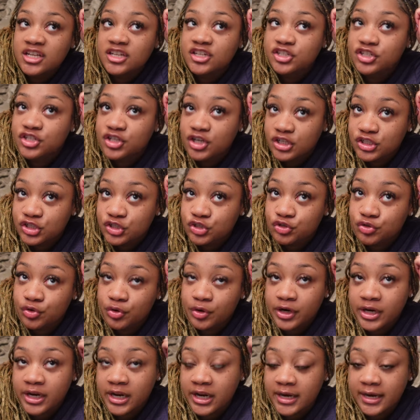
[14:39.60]
Just
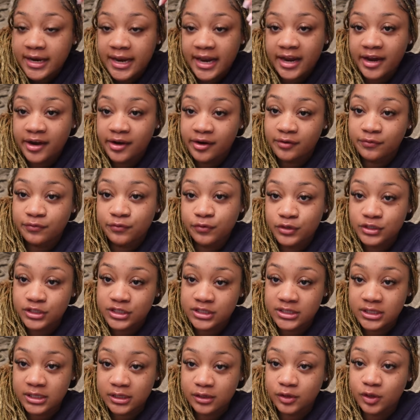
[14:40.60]
Jordan aired for
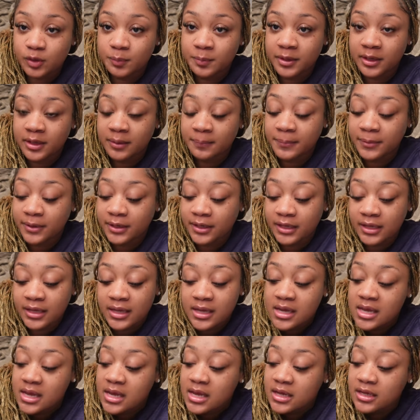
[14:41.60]
just a little bit, but
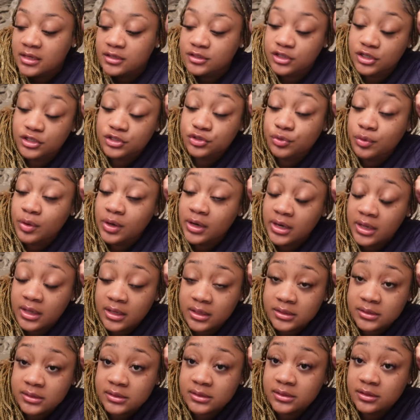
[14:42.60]
Just
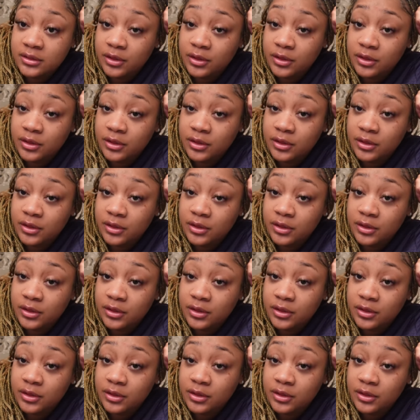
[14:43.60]
Jordan,